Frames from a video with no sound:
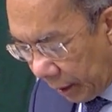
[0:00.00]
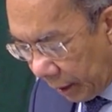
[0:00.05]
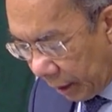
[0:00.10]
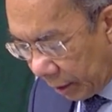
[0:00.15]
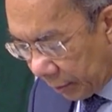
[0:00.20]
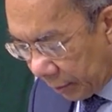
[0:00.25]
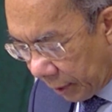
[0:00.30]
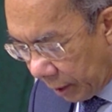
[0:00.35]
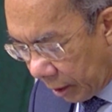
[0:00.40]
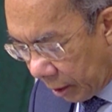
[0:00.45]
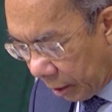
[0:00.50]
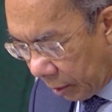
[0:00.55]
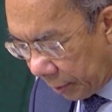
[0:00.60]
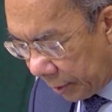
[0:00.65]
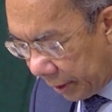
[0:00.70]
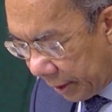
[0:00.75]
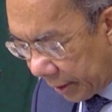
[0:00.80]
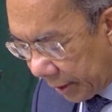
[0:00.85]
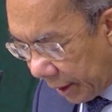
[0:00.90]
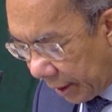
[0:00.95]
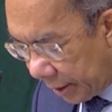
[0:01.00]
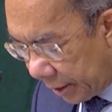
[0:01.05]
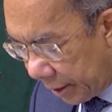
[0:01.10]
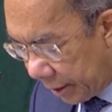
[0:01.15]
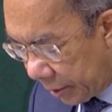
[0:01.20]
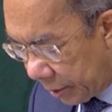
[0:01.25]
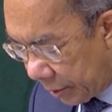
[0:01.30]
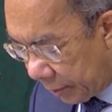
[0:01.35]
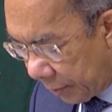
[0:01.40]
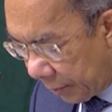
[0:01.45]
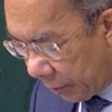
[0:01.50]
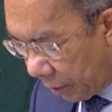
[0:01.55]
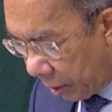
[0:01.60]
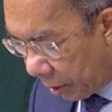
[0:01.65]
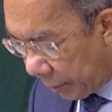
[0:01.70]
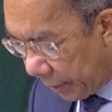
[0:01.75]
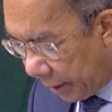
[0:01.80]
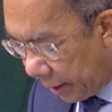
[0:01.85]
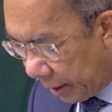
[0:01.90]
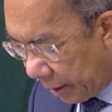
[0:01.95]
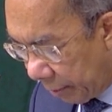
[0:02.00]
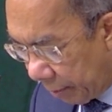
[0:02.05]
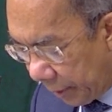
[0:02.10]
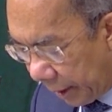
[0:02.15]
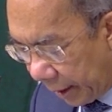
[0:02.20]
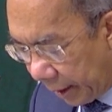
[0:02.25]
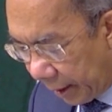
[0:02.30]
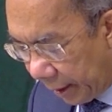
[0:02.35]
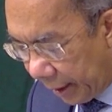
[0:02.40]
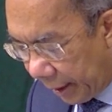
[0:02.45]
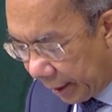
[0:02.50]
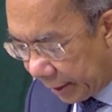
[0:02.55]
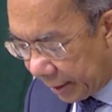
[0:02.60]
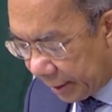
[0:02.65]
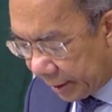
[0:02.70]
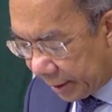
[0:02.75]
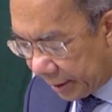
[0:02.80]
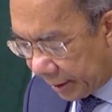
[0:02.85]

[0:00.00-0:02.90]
It will allow these entities to fall within the regulated